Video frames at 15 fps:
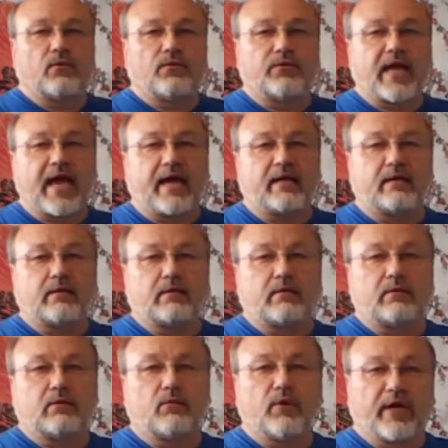that
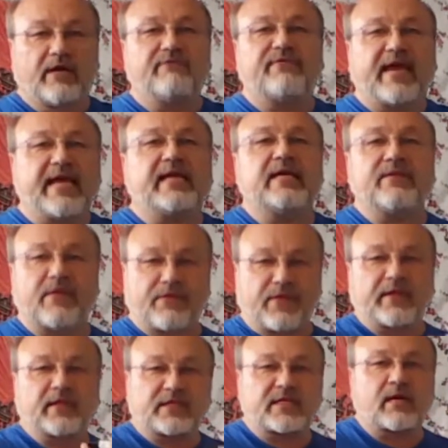we're evading the
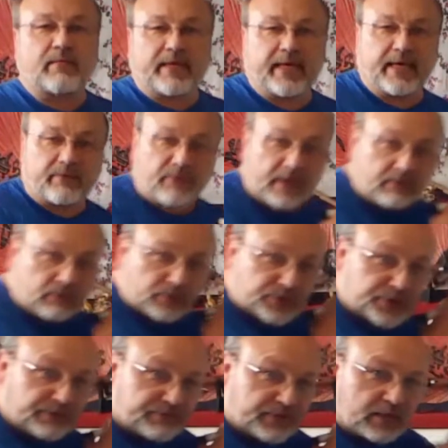thing that's coming in, right? We're
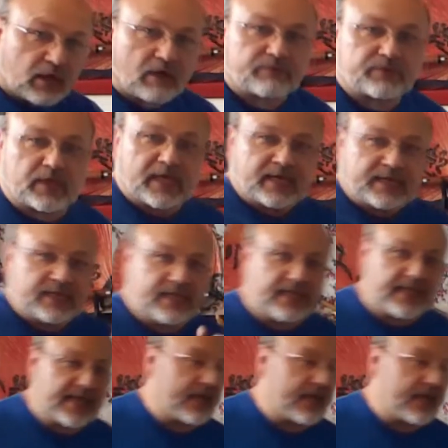shifting offline, getting